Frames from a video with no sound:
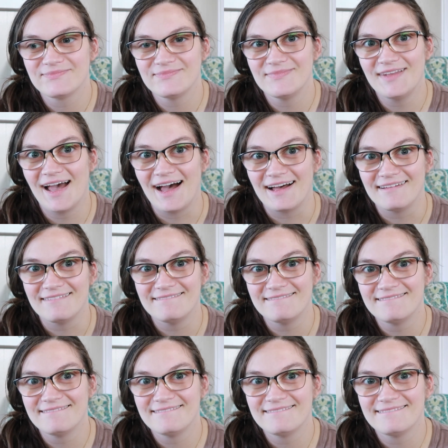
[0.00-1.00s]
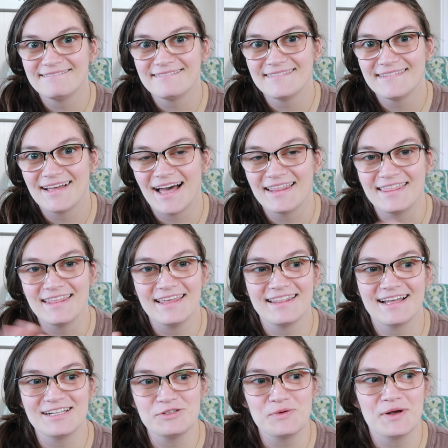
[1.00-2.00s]
yeah, I think
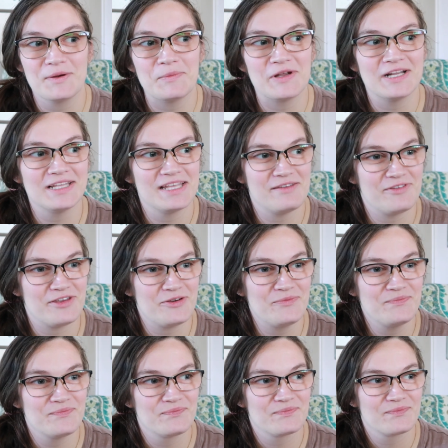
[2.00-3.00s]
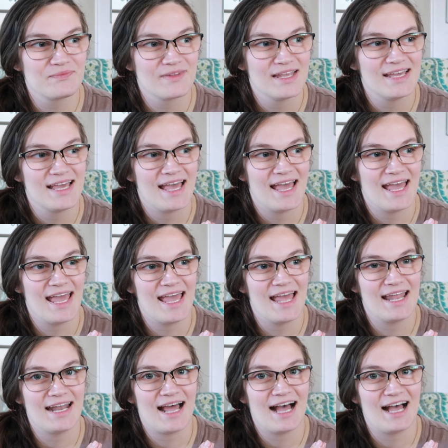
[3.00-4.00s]
that's where I'm gonna leave you,
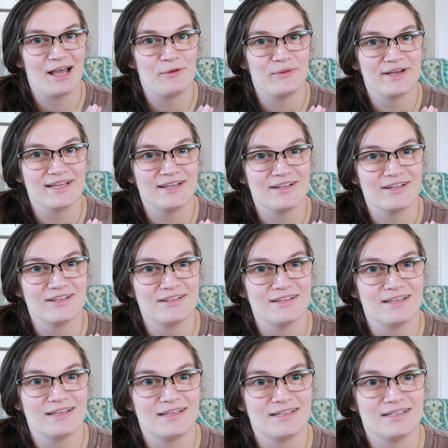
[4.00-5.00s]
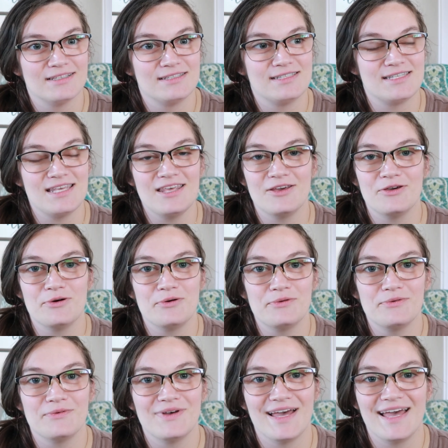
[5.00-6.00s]
and I will see you
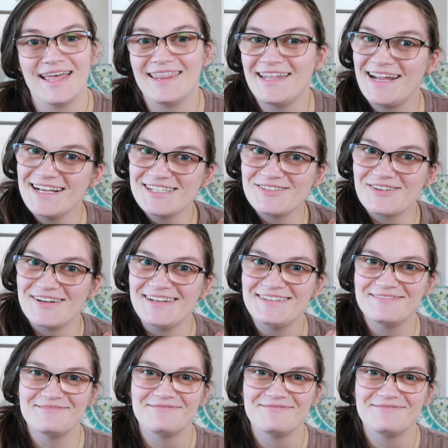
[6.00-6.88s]
in the next one.